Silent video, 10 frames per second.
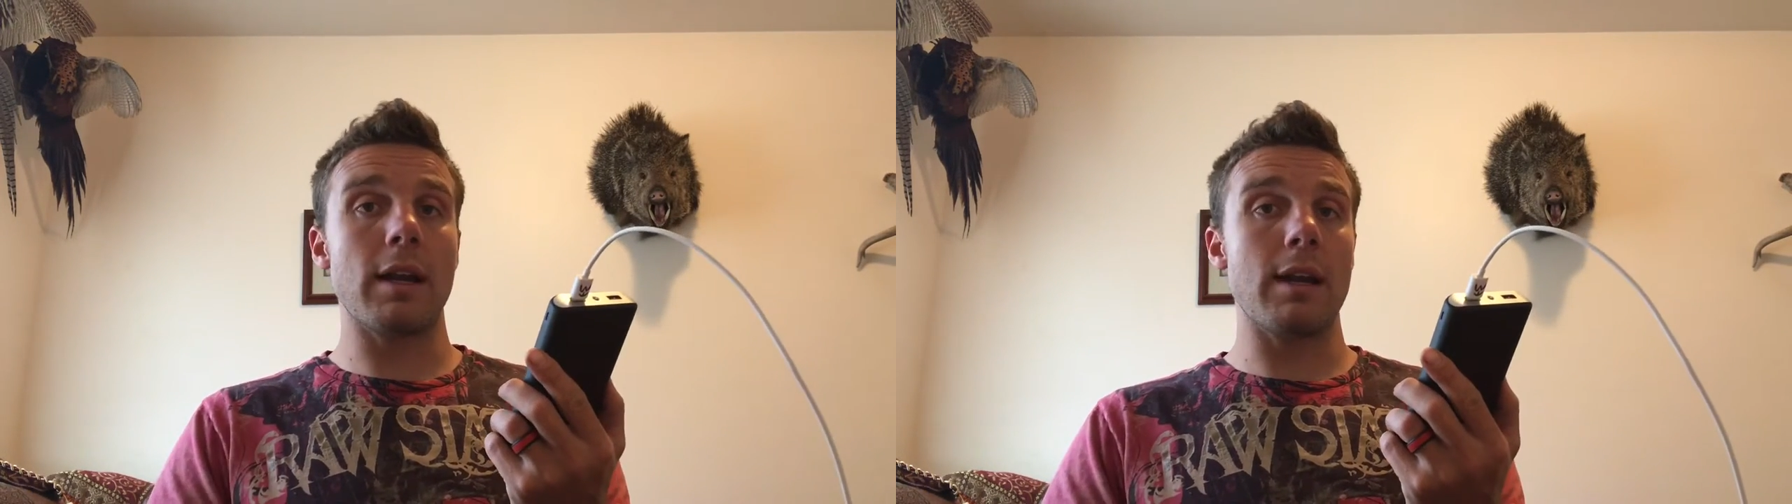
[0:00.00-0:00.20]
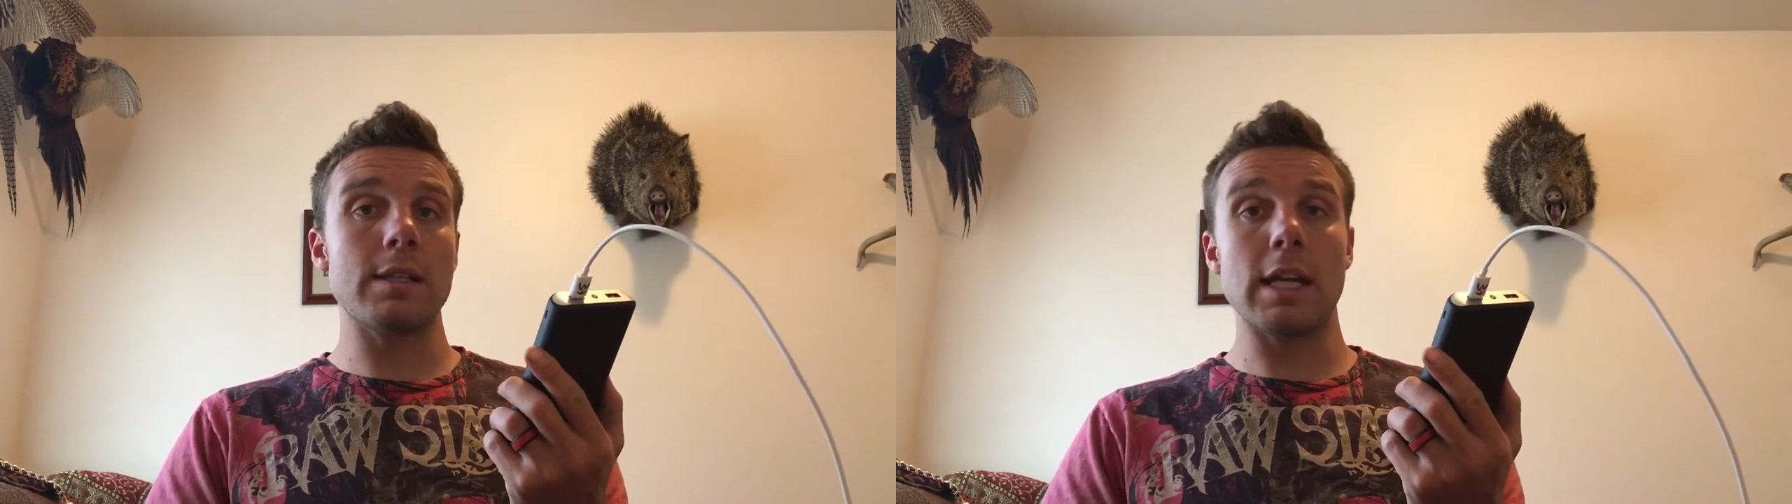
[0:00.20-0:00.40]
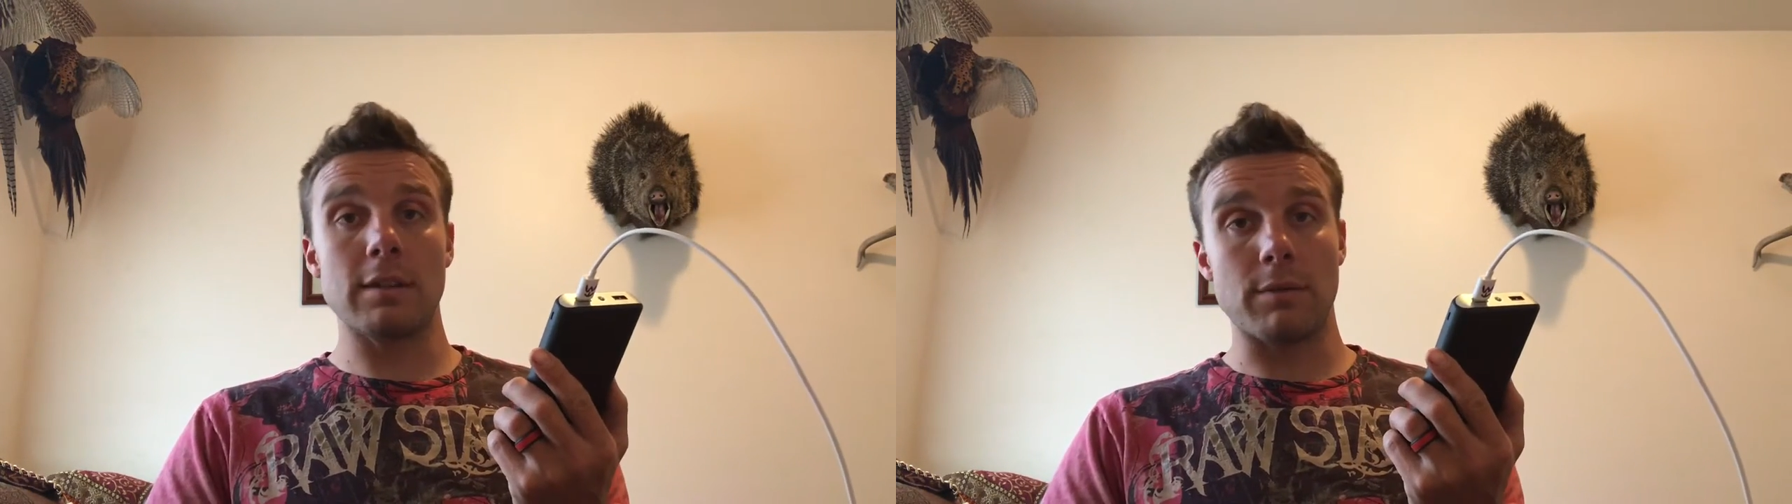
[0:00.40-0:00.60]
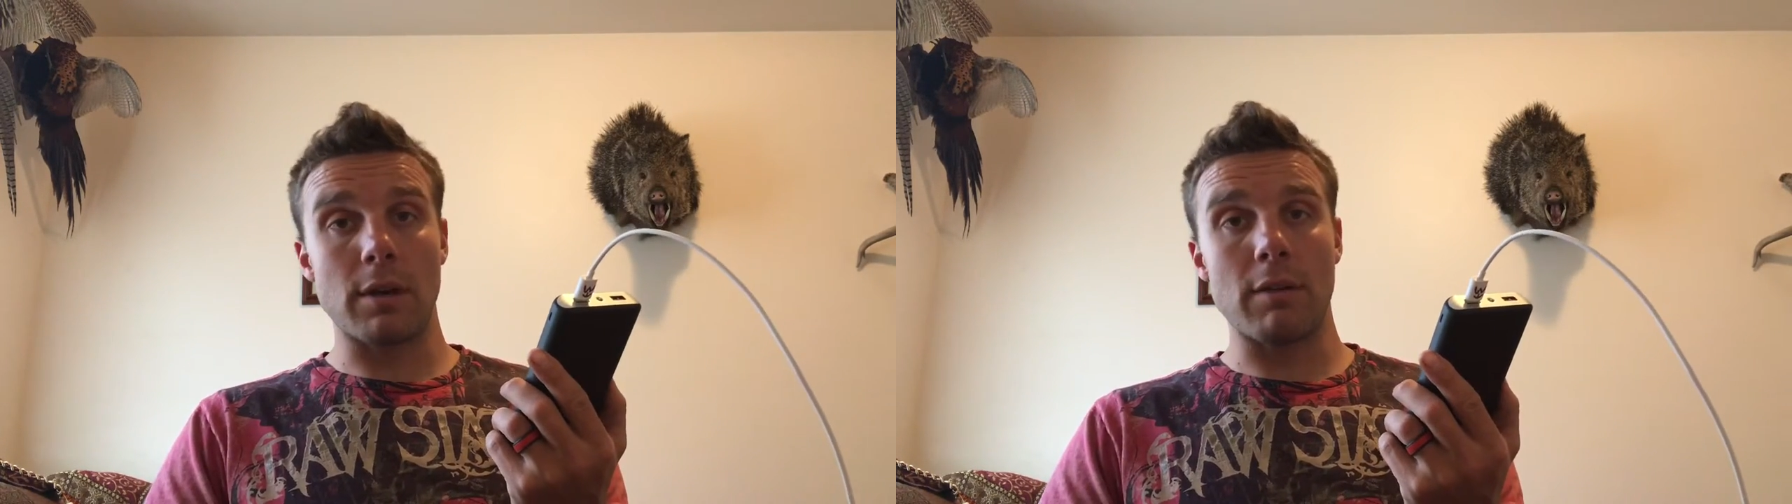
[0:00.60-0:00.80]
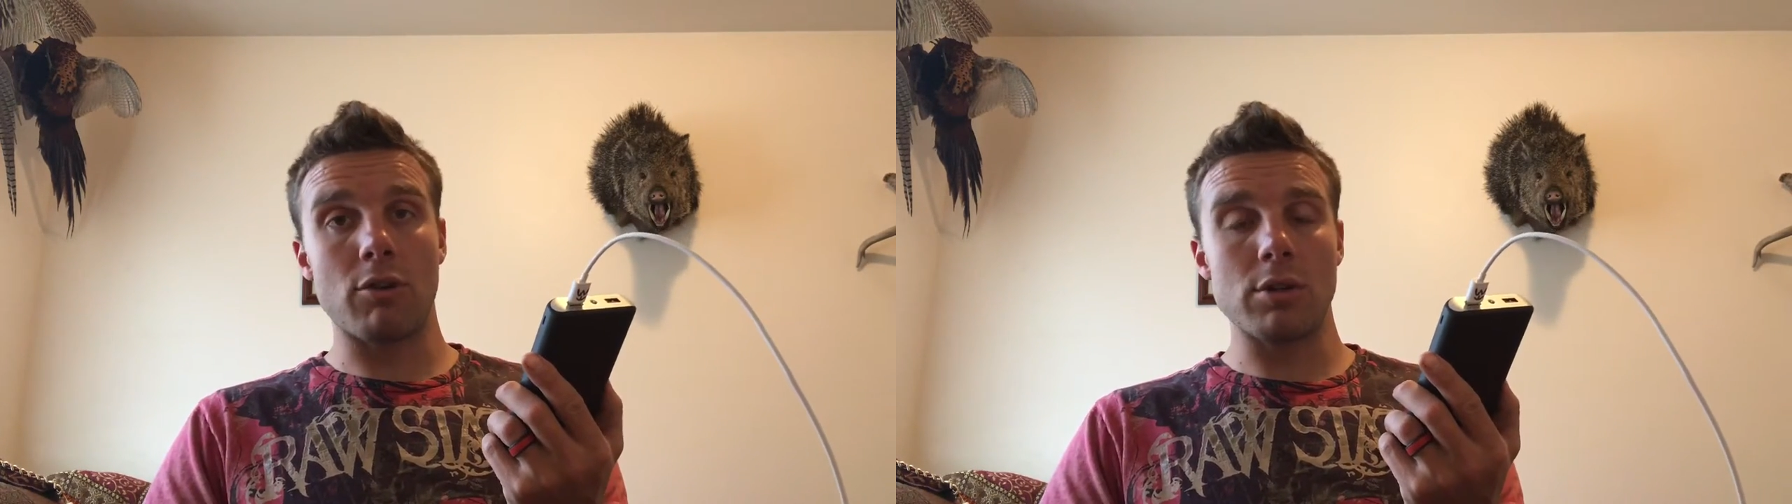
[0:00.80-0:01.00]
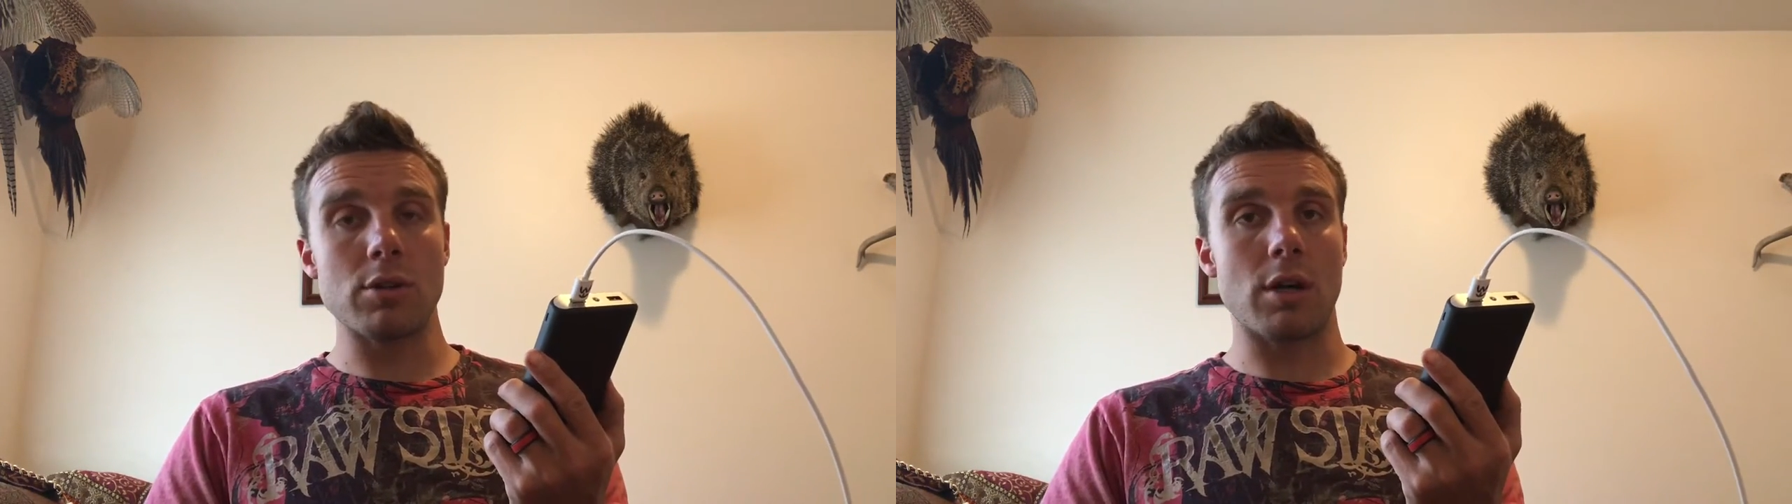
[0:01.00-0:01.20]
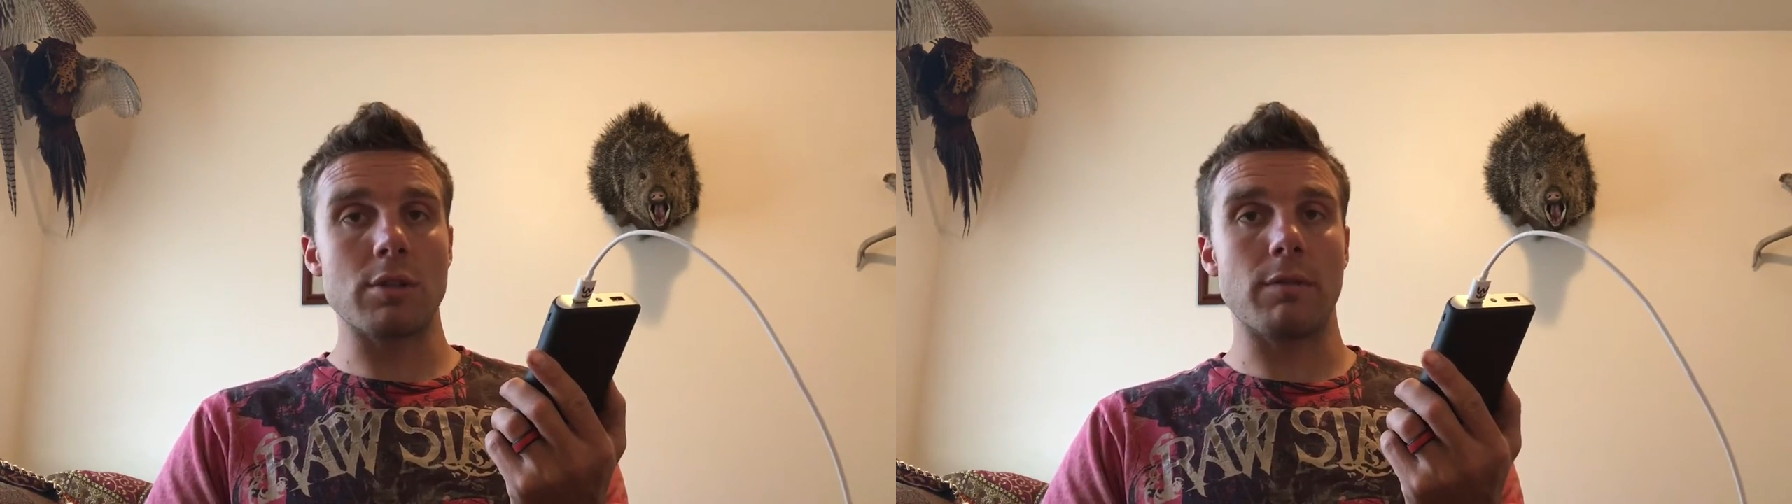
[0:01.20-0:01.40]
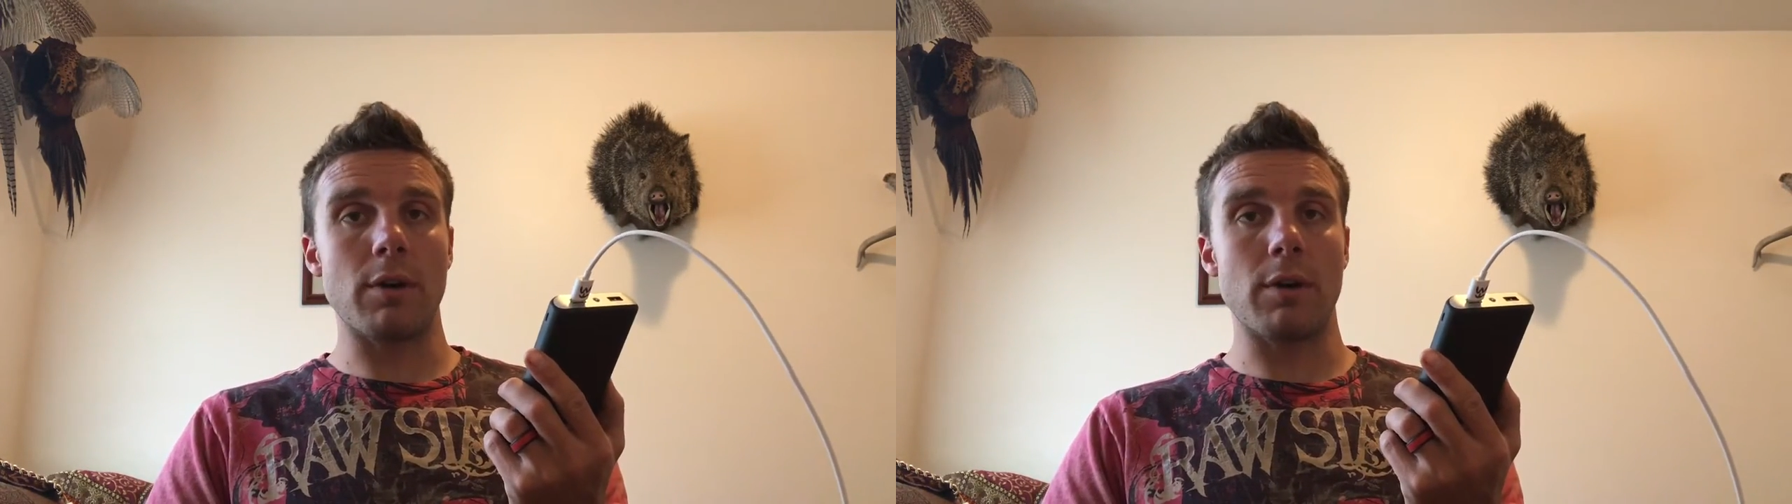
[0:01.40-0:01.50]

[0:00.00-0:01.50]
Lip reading: in and it takes forever to charge your